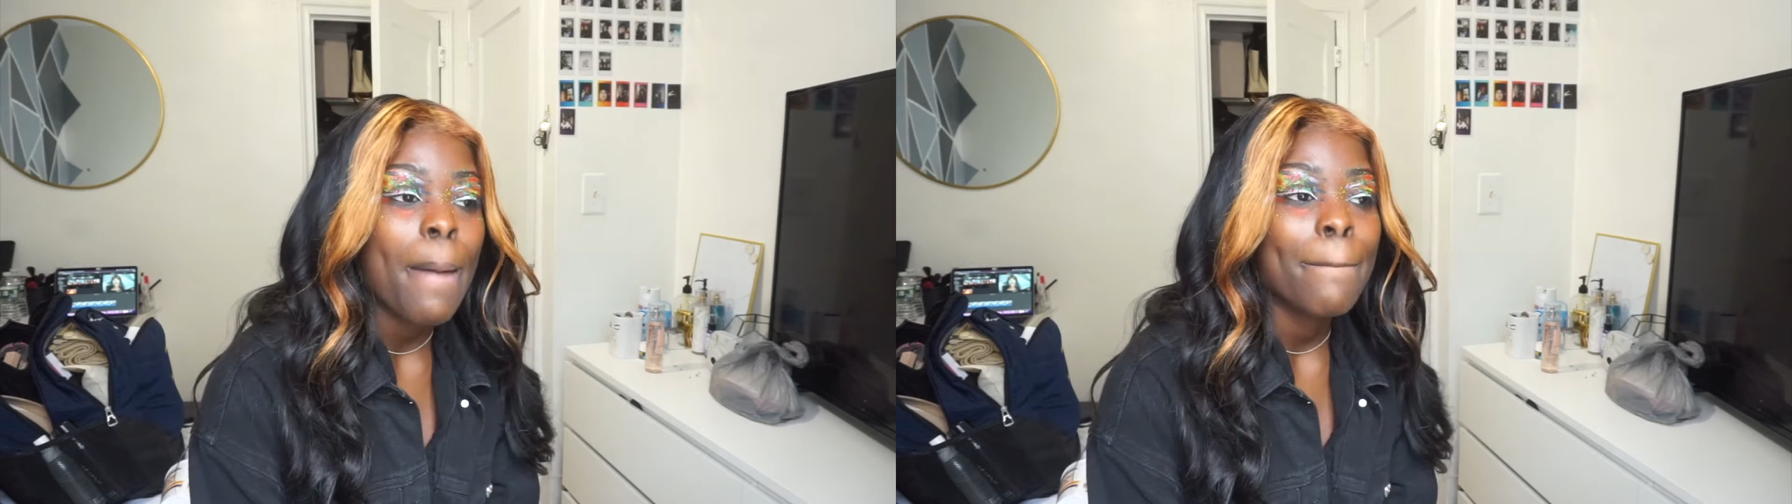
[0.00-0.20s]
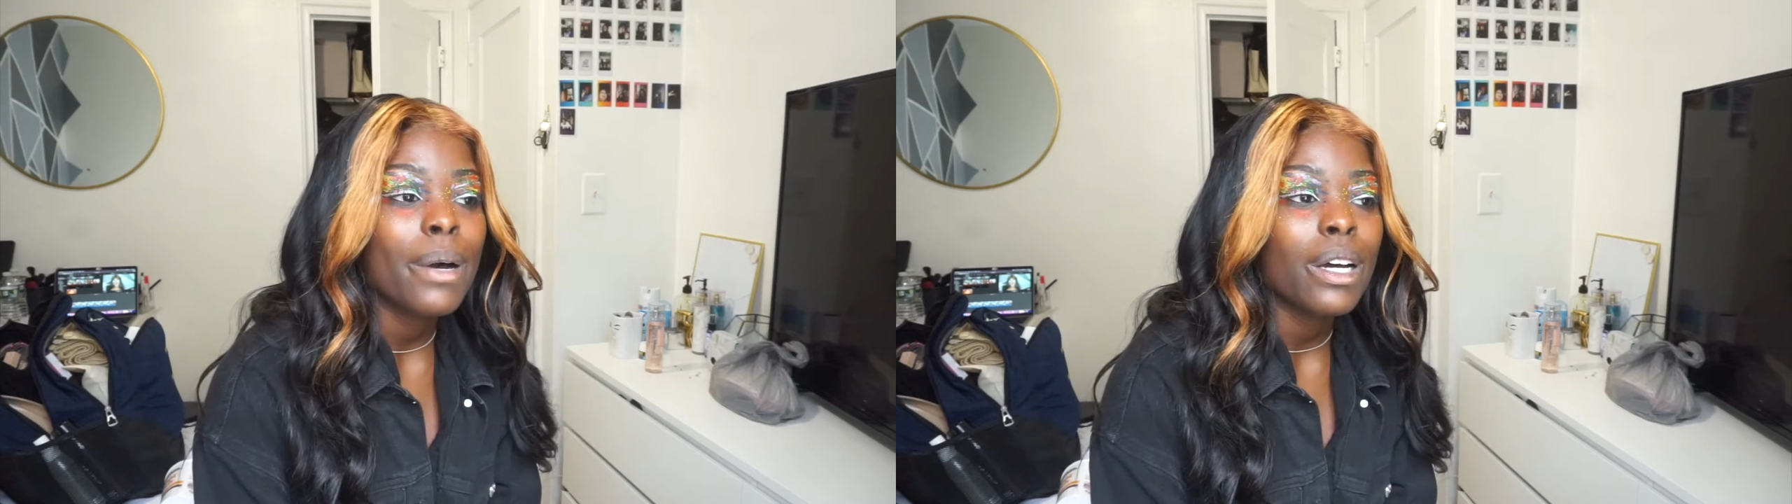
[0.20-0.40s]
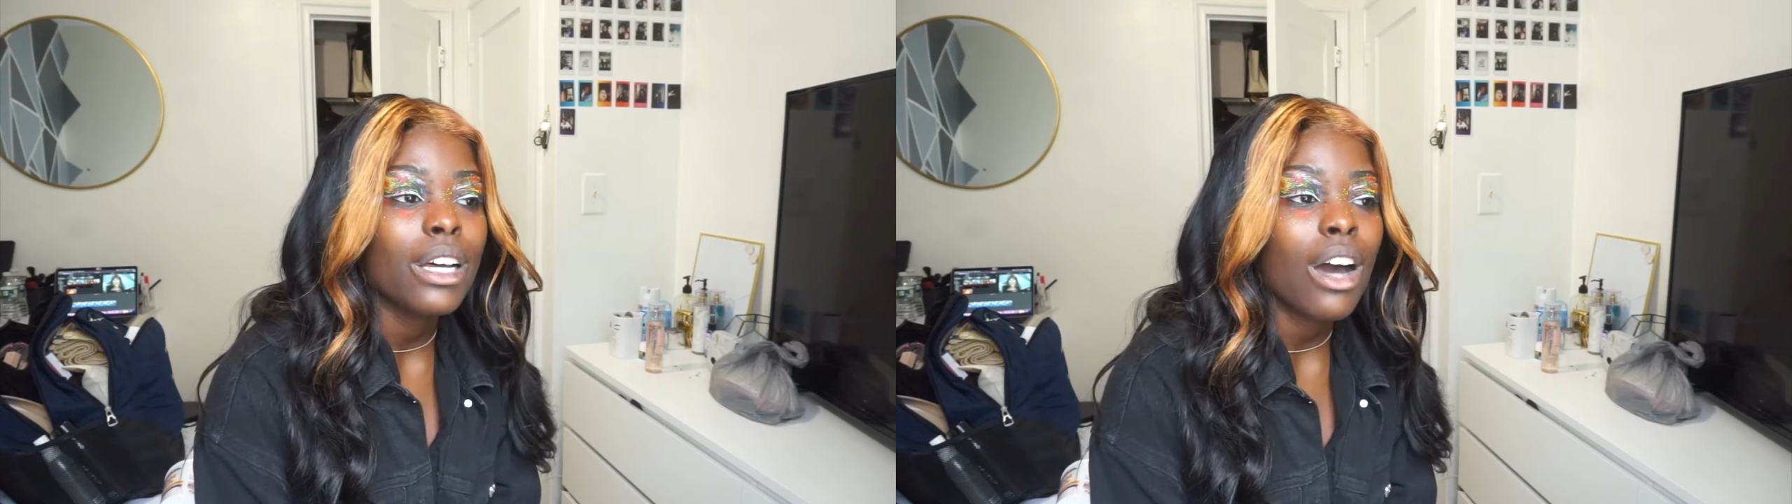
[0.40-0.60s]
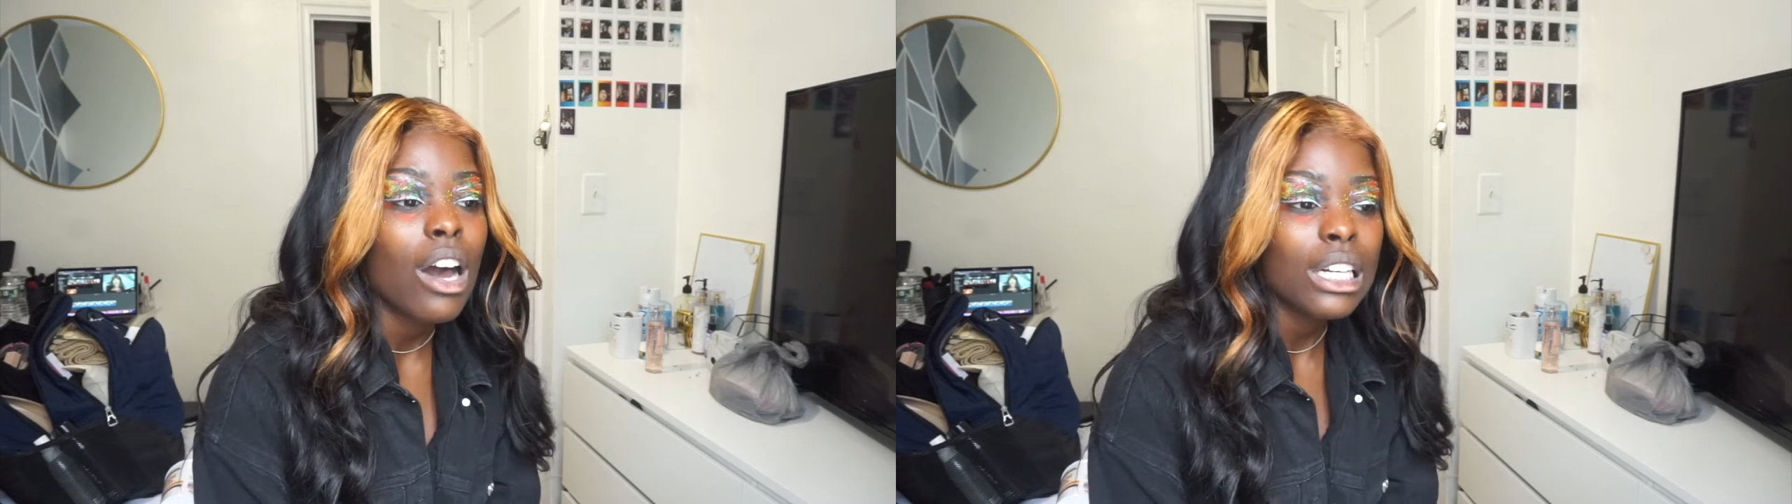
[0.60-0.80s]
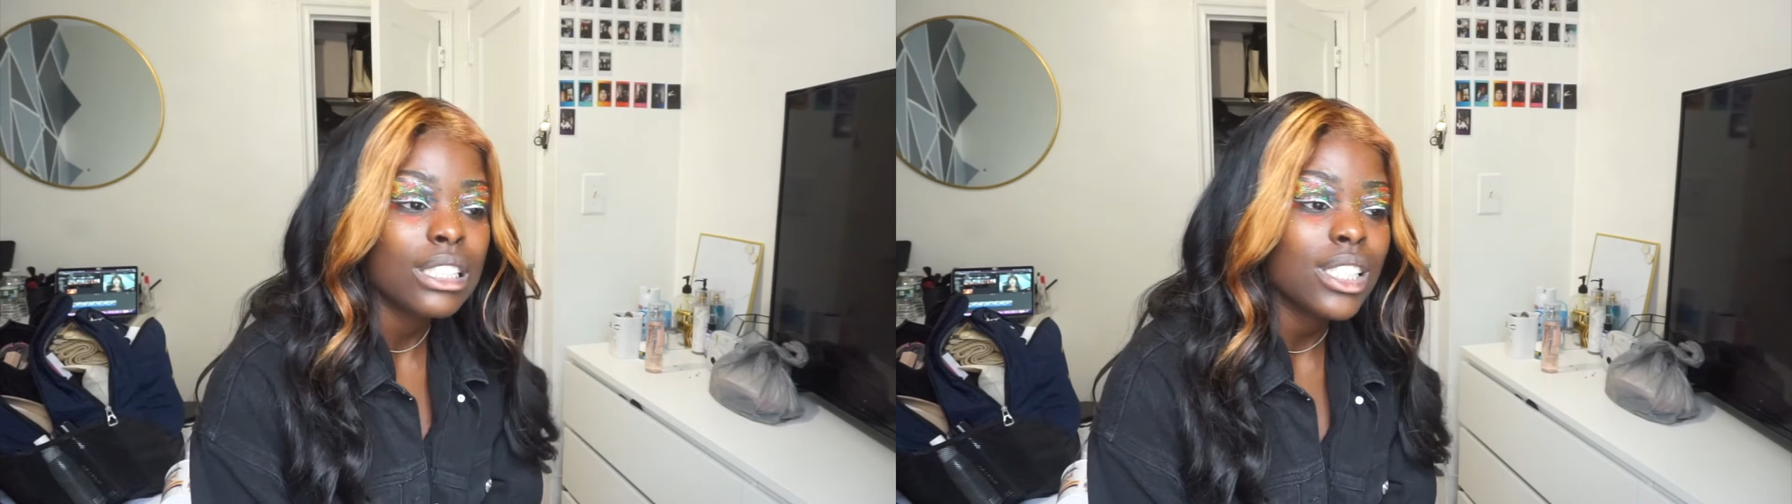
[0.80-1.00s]
But
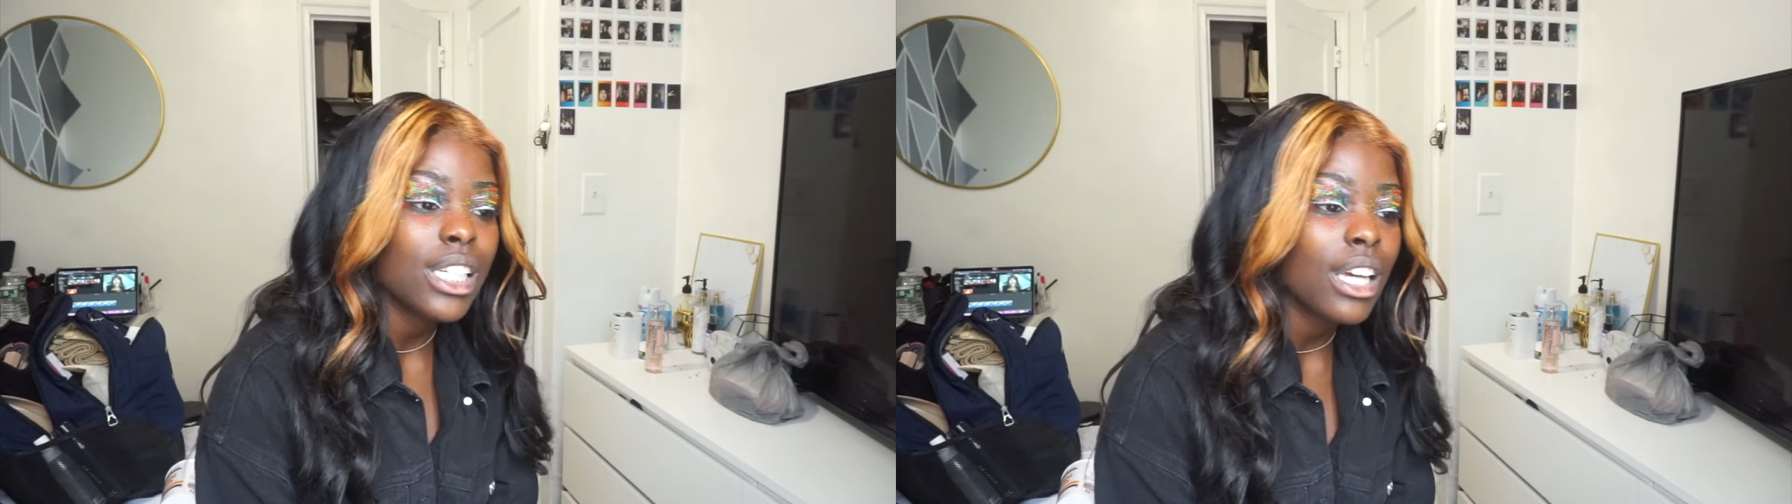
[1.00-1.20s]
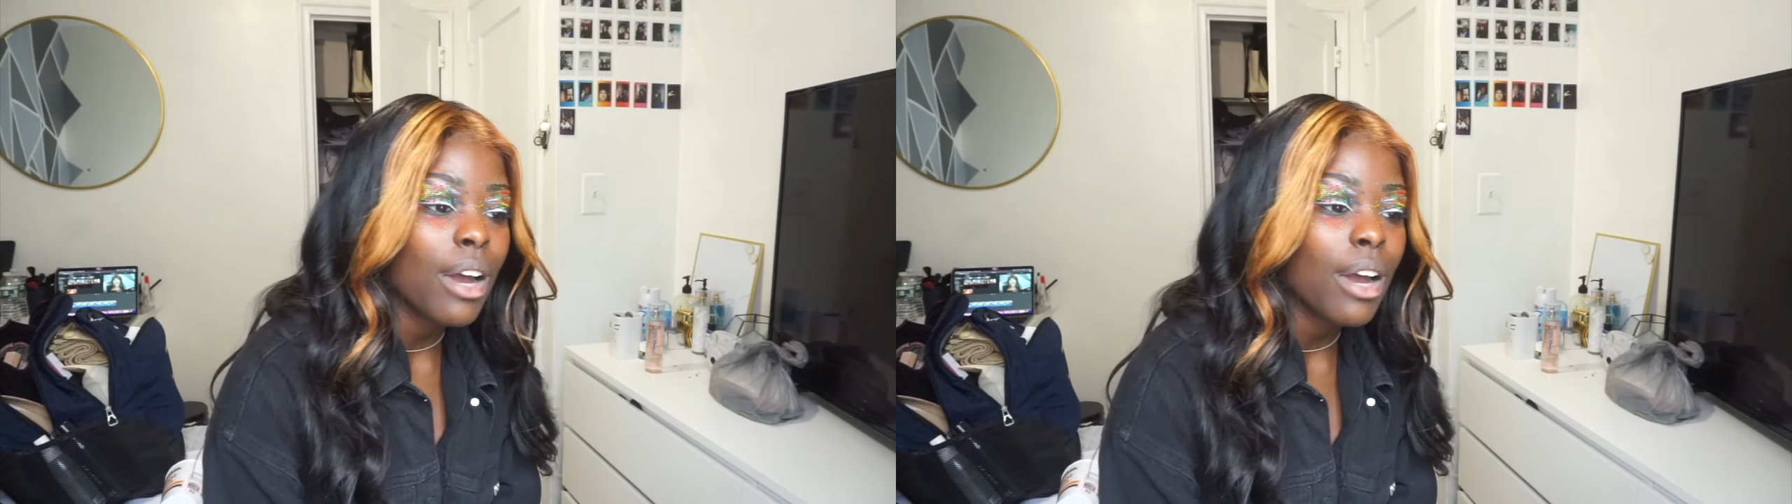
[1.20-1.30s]
honestly,